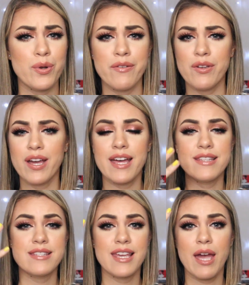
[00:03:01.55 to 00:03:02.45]
Whenever you
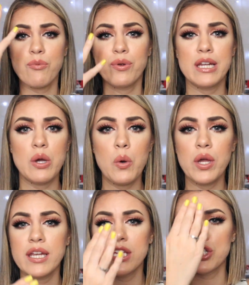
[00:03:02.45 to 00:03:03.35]
guys get really
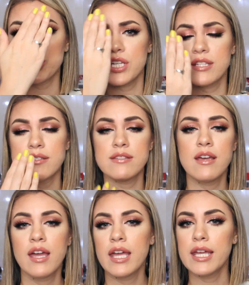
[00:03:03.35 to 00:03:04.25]
oily, just
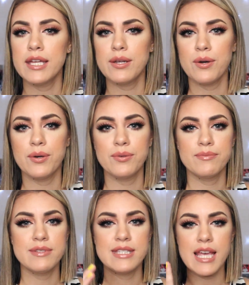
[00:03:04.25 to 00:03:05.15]

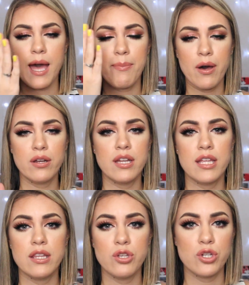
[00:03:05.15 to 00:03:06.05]
dab on
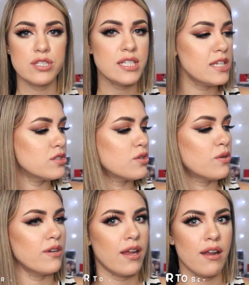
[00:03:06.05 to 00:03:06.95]
in your
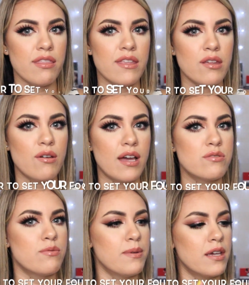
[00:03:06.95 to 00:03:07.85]
T-zone, and I think you
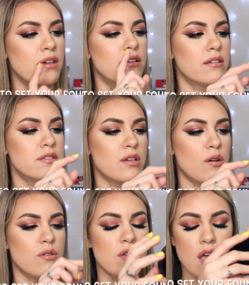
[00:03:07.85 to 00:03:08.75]
guys will be good to
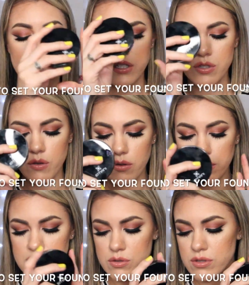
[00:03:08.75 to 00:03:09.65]
go. So
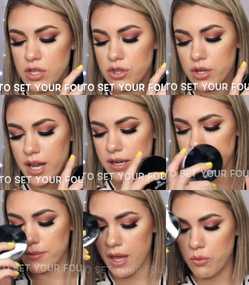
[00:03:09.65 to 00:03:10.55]
this was the third
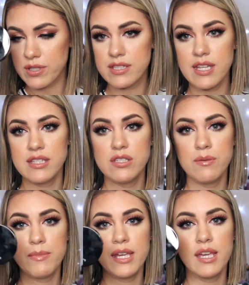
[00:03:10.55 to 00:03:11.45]
item that was sent
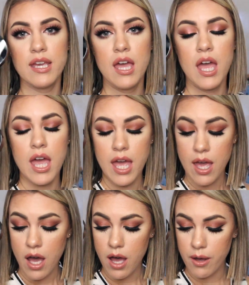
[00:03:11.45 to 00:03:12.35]
to me
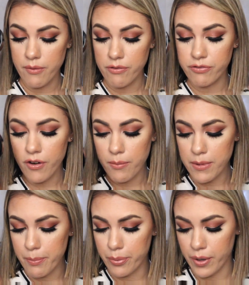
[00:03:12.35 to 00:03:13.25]
from
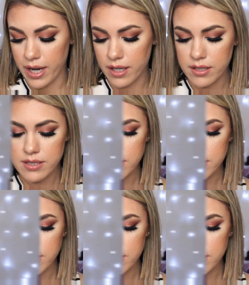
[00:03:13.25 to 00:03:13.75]
the brand.